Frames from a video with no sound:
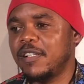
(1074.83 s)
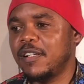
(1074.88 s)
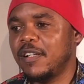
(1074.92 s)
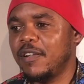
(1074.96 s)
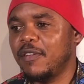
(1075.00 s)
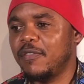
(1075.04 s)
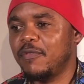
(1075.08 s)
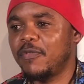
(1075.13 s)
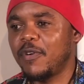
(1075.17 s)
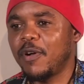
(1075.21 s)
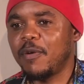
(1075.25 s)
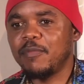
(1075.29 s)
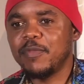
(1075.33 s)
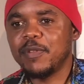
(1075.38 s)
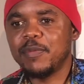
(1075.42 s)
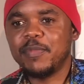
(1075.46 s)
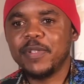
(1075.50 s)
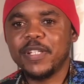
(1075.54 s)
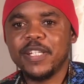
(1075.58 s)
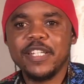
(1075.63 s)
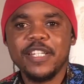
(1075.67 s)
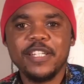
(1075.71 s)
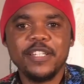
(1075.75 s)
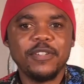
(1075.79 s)
from the
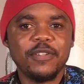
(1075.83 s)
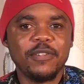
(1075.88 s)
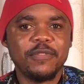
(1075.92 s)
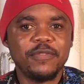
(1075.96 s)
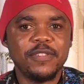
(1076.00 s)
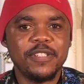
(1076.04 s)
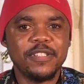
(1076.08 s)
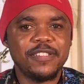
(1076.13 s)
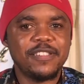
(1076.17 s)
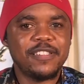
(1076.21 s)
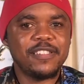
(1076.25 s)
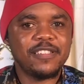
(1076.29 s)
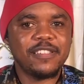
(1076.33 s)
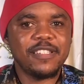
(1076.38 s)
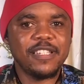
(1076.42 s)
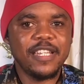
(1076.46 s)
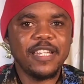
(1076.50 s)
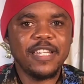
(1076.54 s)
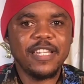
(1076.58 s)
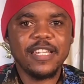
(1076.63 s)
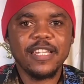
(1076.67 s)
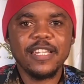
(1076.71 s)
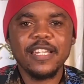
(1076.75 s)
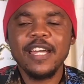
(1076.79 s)
beginning of the
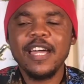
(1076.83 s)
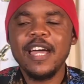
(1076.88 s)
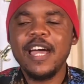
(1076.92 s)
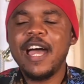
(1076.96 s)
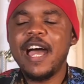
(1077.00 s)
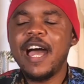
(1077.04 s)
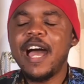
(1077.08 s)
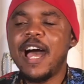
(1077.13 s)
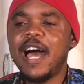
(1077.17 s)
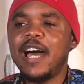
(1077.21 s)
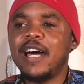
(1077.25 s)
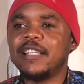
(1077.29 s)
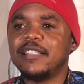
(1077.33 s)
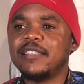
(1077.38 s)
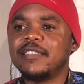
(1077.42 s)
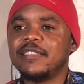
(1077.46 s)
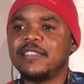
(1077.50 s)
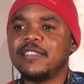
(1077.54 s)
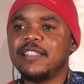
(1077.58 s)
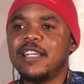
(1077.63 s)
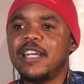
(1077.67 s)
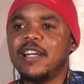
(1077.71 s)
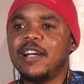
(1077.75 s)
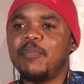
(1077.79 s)
scene. At
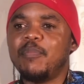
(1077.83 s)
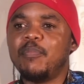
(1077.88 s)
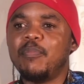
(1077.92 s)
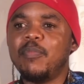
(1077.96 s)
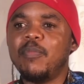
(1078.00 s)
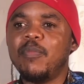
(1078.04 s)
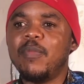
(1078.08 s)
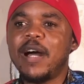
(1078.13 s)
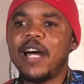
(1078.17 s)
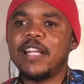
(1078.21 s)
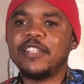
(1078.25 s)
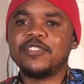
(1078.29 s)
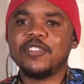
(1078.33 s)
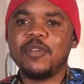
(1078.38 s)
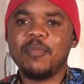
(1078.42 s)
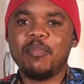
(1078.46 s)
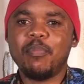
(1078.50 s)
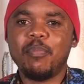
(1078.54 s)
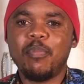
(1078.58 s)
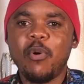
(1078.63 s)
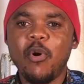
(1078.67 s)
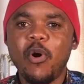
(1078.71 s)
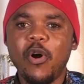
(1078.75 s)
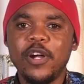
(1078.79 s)
some
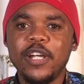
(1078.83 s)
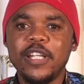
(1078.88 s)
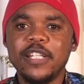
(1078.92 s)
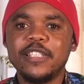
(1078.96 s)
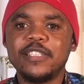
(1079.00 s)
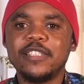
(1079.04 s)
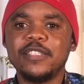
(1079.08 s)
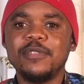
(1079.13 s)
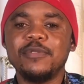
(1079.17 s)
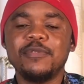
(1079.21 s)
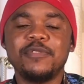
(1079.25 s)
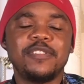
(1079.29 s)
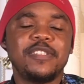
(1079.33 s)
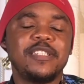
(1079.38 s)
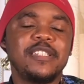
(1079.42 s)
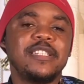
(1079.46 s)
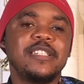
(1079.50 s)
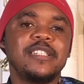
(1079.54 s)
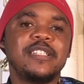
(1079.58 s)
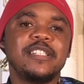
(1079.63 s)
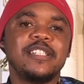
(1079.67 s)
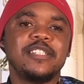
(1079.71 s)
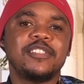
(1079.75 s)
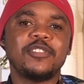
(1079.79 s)
point you see
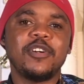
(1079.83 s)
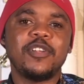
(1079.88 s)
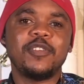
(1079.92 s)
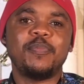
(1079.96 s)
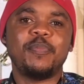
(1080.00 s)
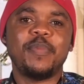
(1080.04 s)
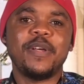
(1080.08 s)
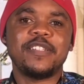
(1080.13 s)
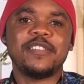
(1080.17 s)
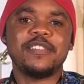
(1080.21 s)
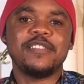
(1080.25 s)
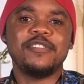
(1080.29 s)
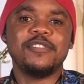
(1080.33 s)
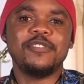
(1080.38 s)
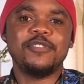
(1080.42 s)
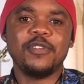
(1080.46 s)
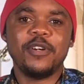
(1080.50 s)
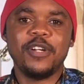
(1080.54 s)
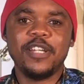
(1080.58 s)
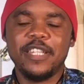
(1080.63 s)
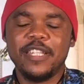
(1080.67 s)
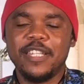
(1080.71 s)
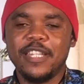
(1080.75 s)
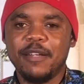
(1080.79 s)
the third person
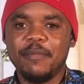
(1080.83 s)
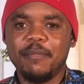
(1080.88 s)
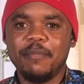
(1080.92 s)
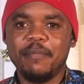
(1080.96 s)
join them,